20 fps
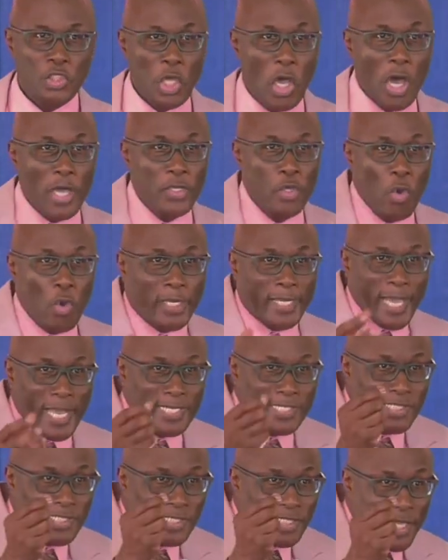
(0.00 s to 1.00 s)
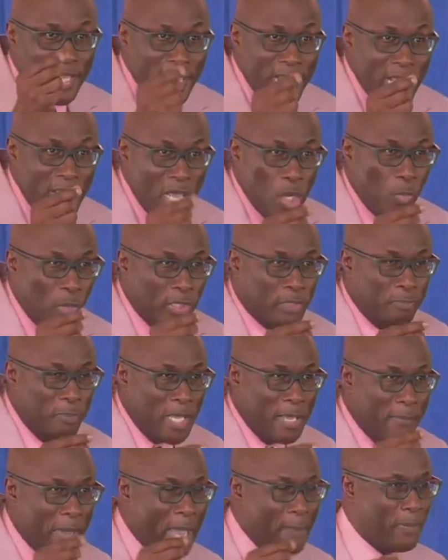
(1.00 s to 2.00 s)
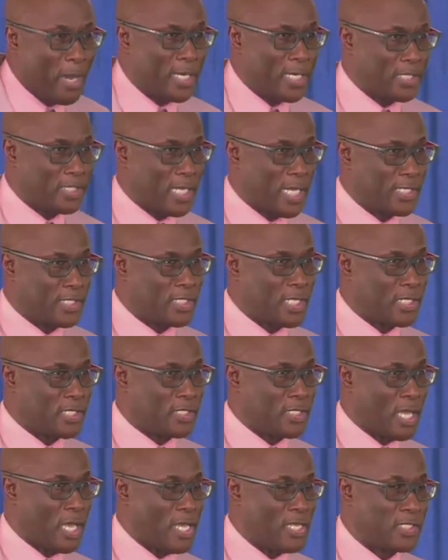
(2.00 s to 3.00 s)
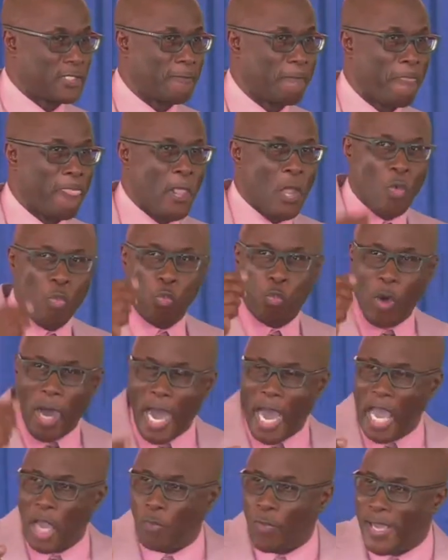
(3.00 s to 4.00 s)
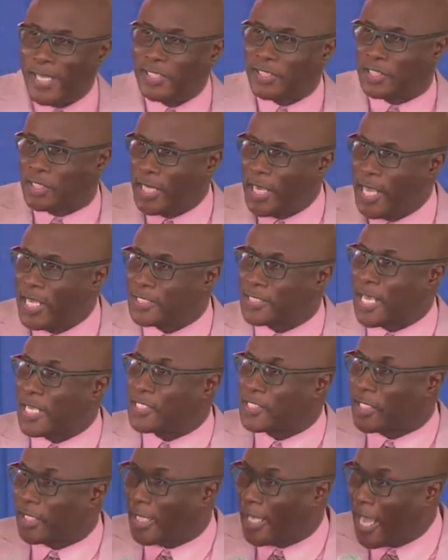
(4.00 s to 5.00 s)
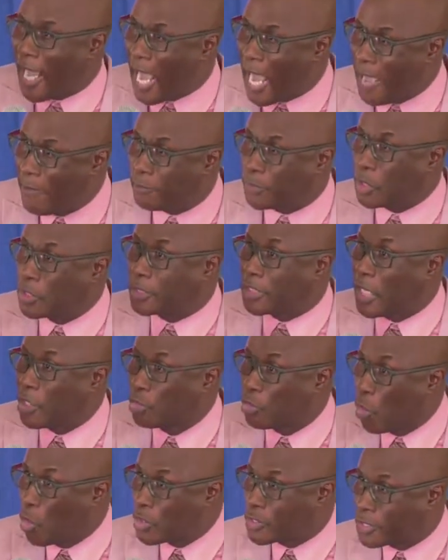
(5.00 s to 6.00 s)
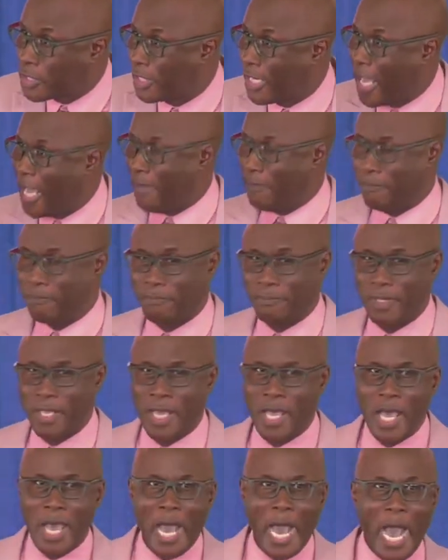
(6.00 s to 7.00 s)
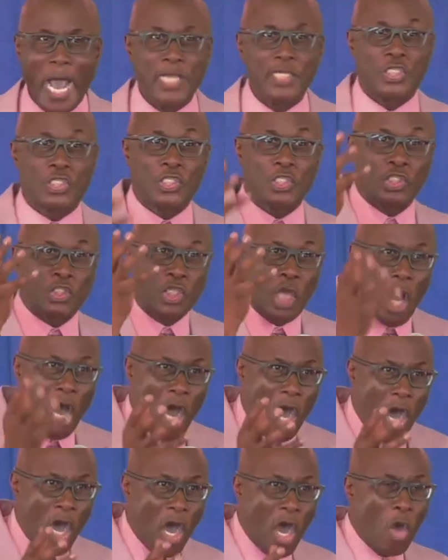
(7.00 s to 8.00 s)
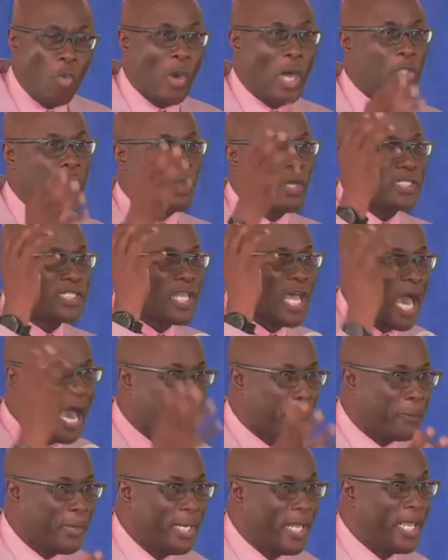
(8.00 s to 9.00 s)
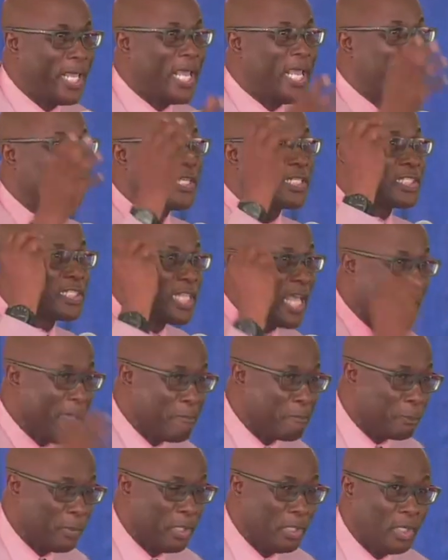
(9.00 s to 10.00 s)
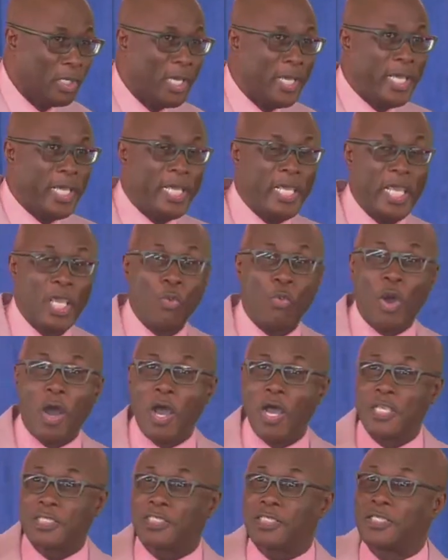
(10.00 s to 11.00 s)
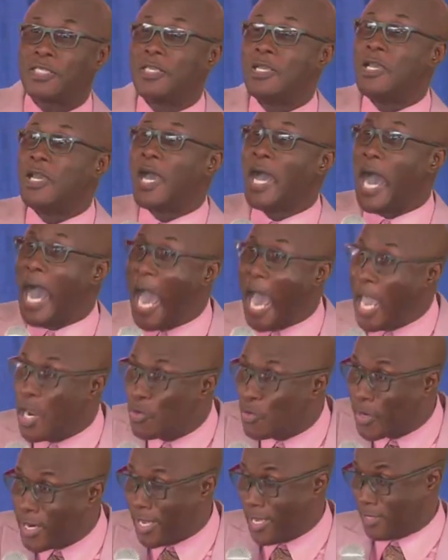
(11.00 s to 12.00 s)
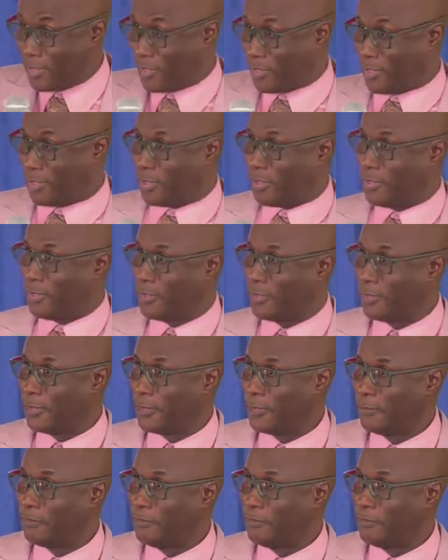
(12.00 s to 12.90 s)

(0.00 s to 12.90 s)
So you can see with me, my brothers and sisters, why when Jesus came to Jerusalem and saw what was happening in the temple, he was irate.